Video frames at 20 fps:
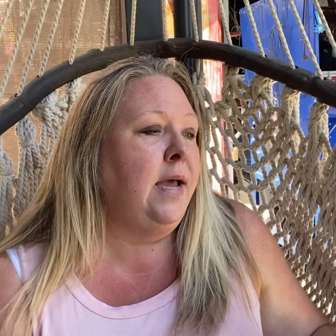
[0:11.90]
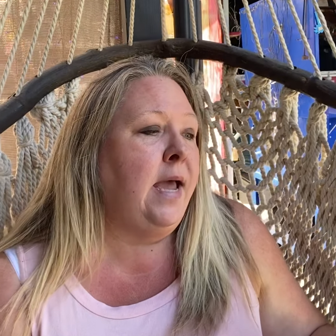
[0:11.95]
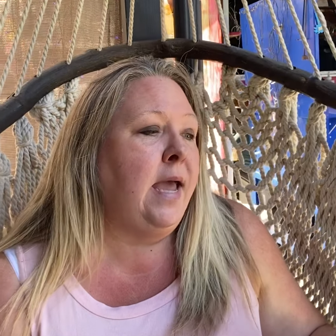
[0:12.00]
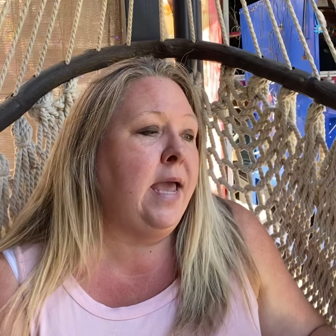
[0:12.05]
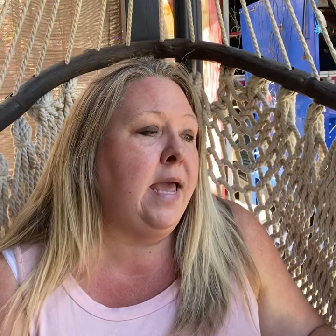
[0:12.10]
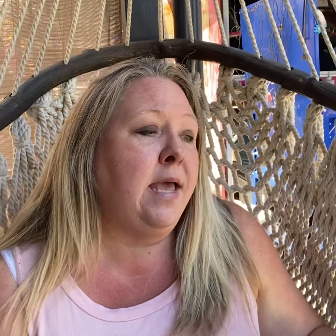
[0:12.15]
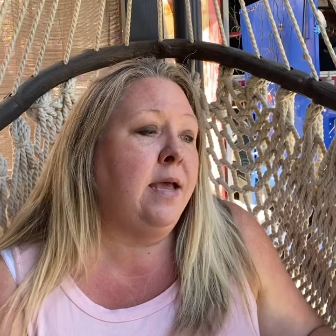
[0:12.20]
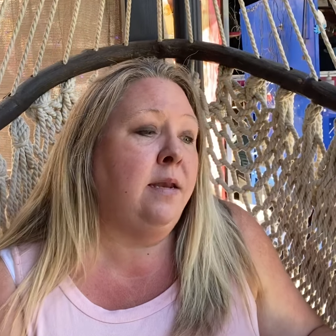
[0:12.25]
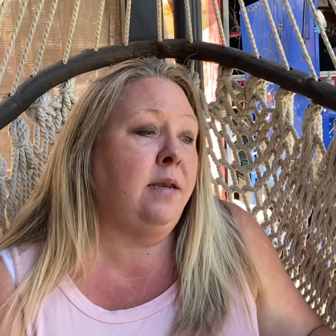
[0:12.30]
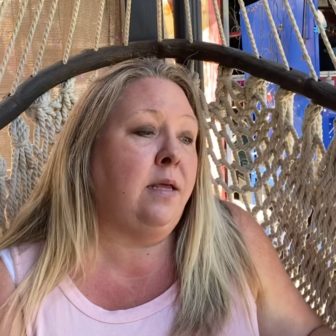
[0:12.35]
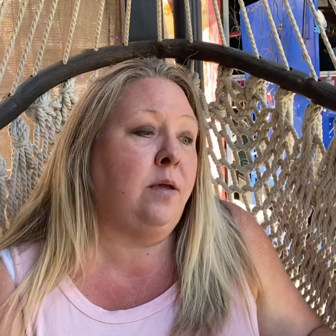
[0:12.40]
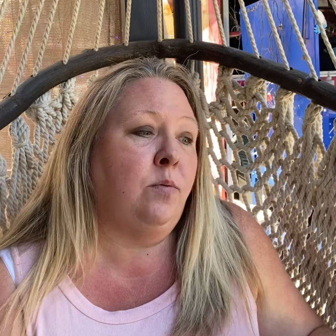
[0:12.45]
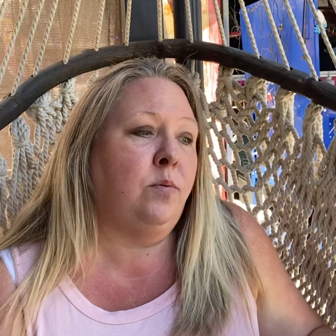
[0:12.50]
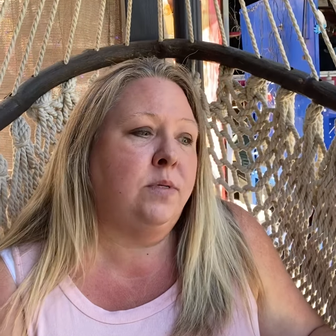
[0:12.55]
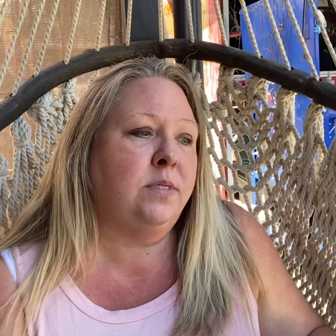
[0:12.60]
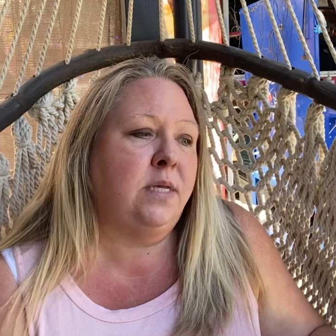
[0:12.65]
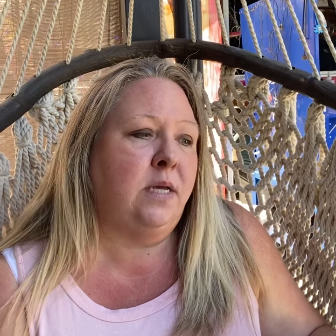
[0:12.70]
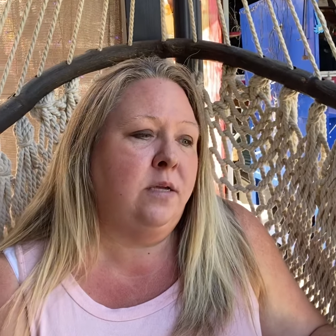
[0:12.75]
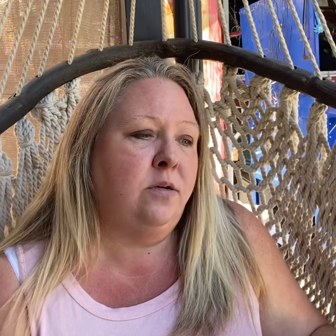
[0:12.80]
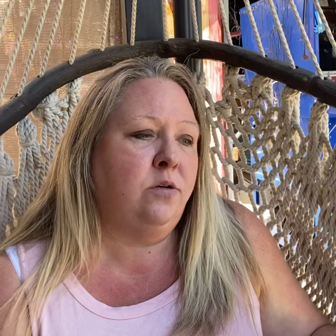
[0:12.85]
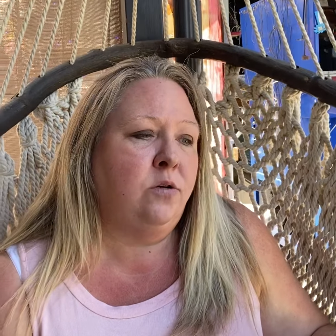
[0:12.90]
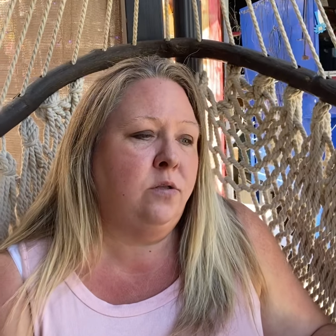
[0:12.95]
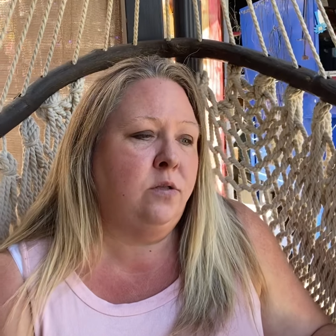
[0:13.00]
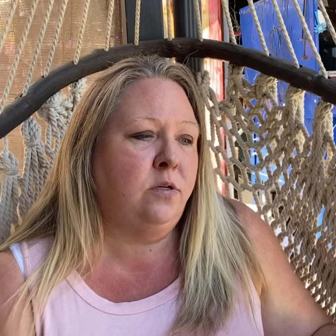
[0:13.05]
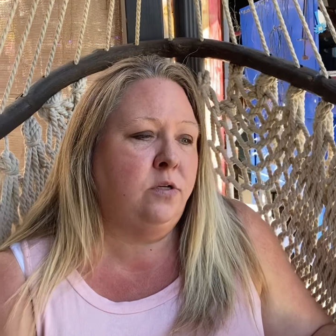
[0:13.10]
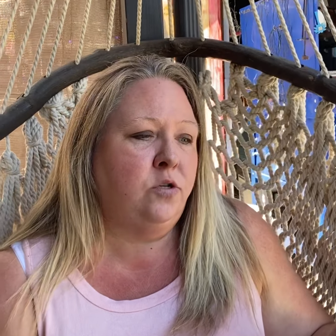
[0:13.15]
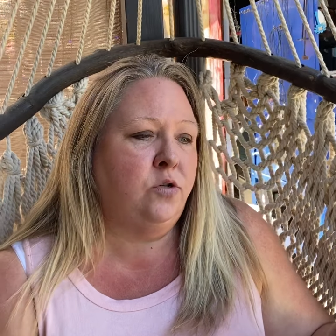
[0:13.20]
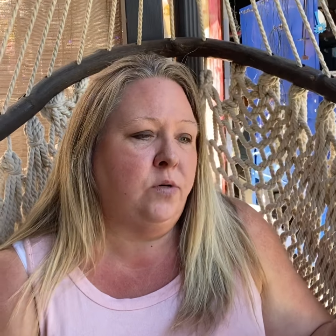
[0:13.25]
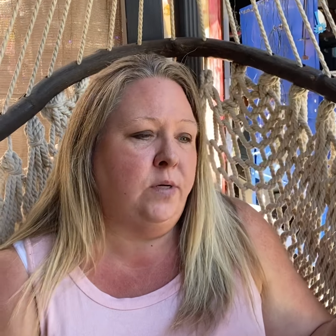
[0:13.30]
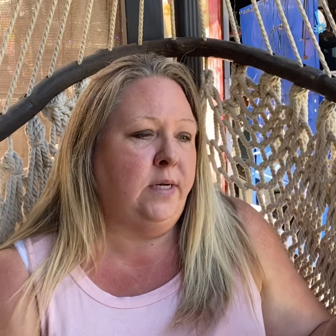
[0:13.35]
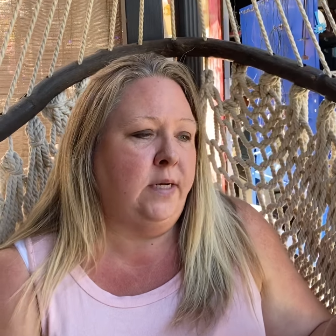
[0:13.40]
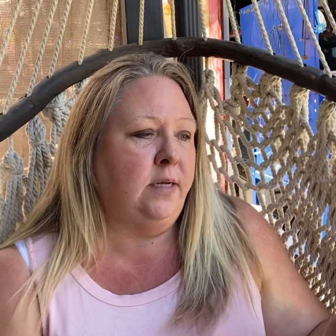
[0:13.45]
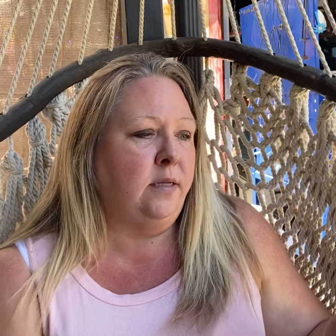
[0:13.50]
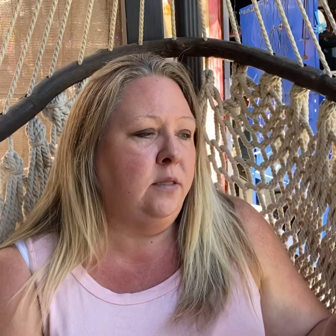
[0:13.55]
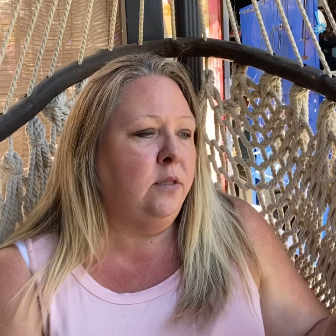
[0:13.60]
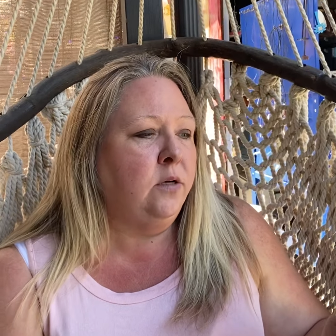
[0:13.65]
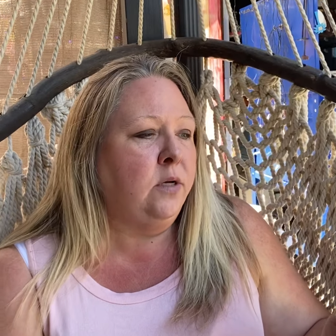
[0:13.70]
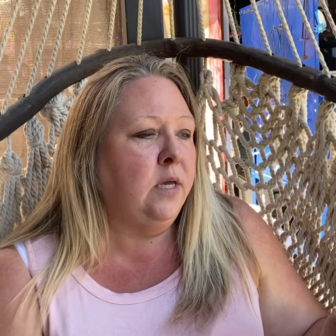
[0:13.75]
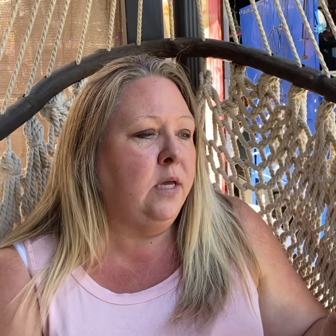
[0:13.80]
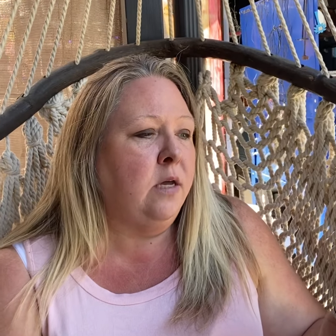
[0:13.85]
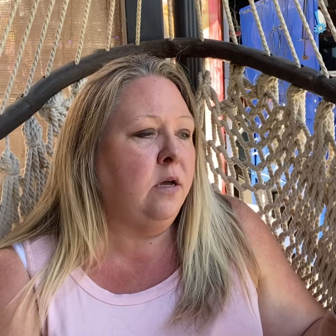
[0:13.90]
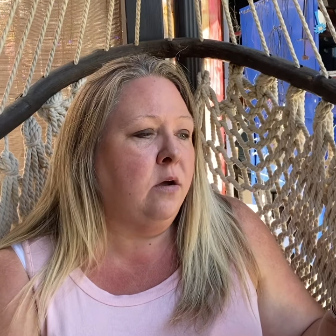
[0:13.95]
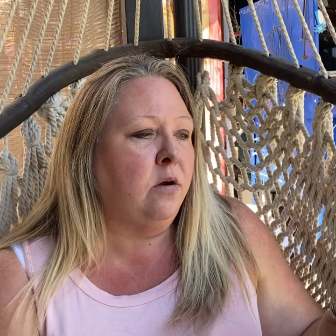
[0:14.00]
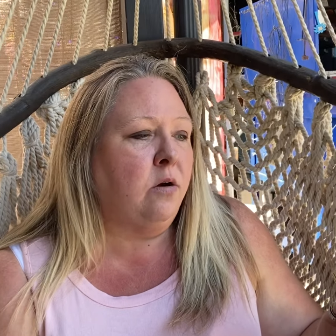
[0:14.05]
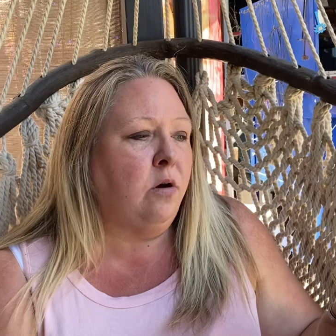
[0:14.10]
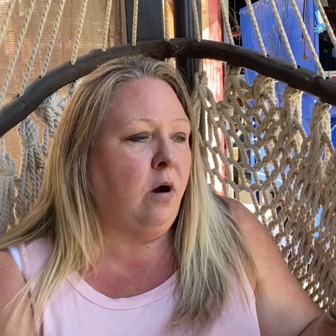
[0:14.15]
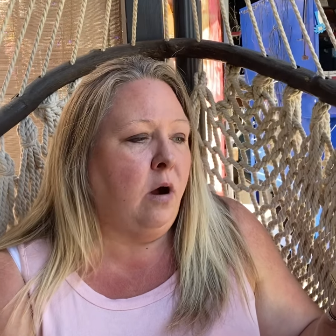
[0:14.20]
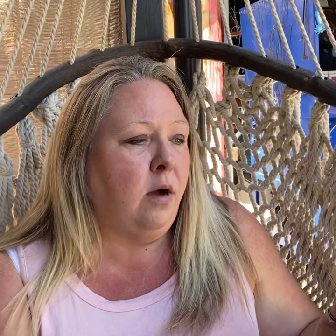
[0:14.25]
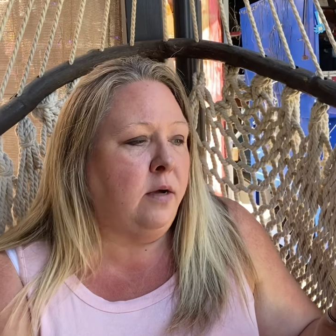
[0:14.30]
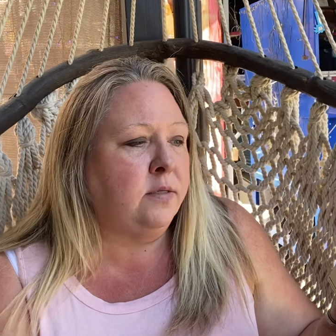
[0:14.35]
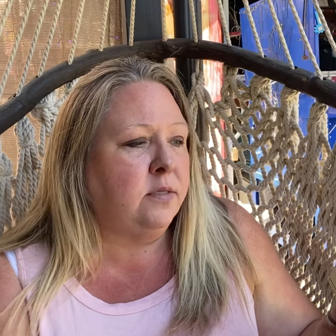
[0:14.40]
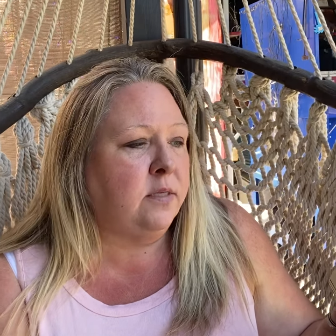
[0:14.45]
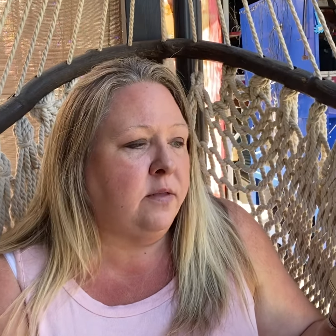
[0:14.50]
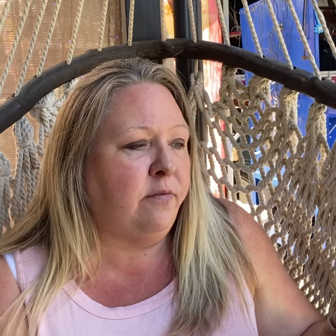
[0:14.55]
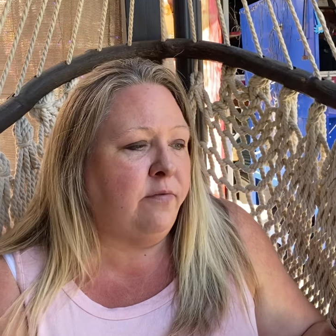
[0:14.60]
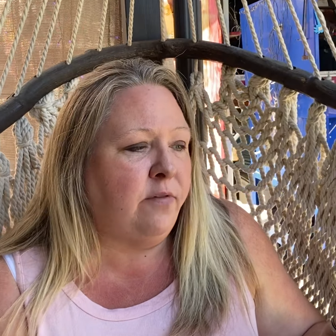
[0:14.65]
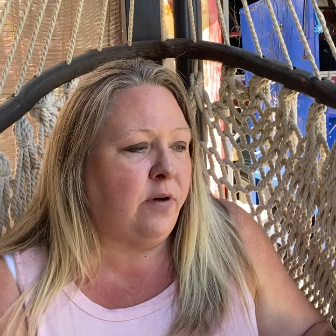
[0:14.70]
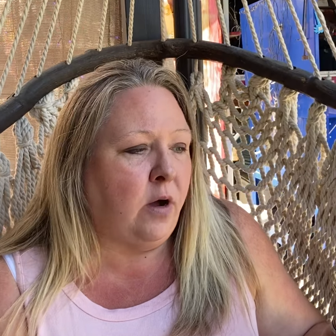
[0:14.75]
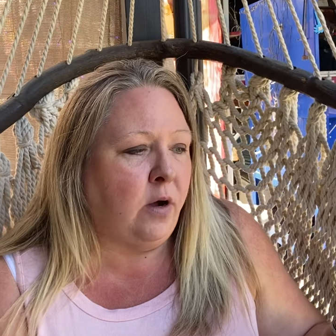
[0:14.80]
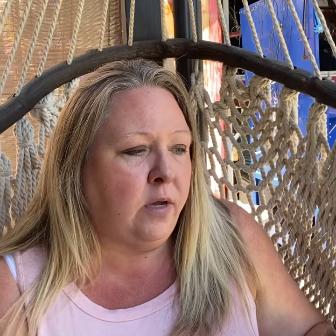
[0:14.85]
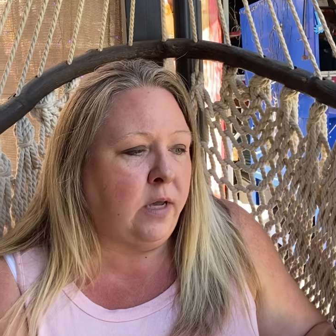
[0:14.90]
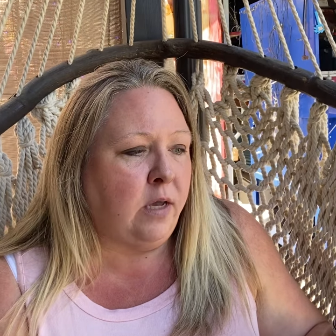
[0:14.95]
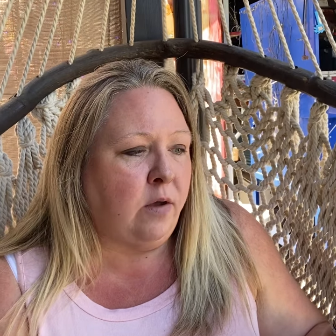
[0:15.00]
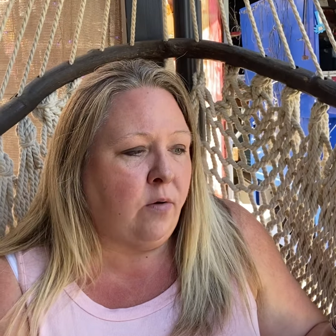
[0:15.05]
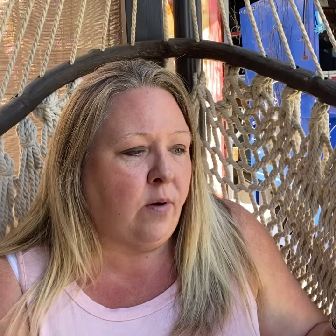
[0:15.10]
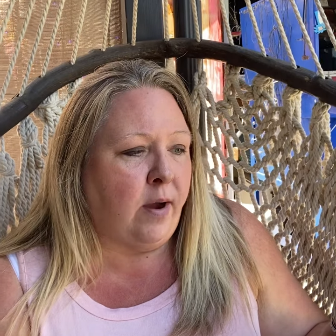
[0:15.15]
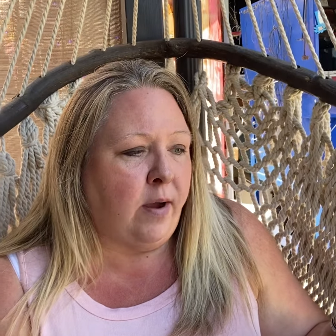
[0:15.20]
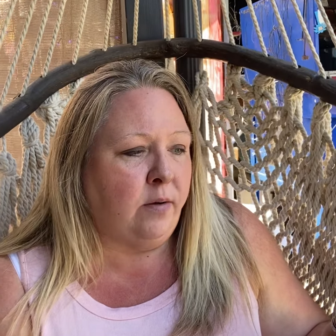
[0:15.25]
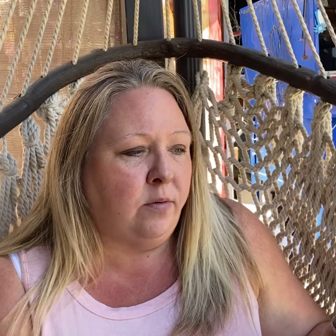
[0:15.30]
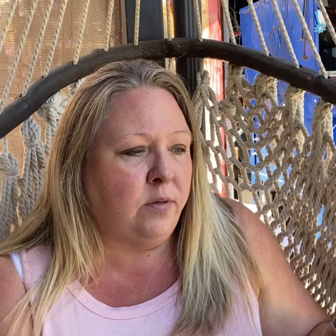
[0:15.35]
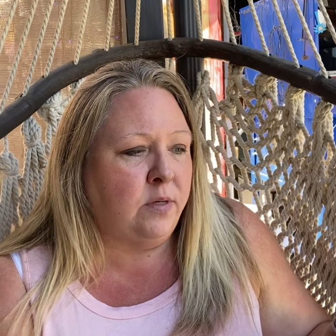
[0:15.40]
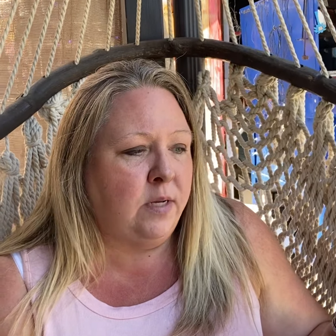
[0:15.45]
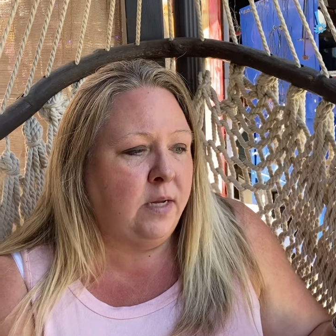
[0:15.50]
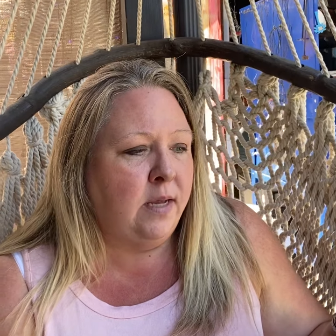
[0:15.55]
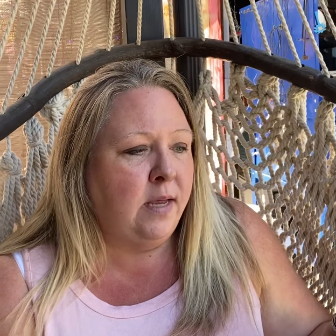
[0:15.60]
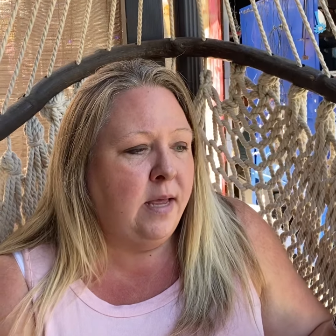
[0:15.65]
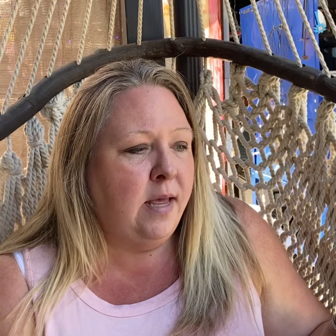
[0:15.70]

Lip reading: Annie was under the tree, looking across the foggy ground.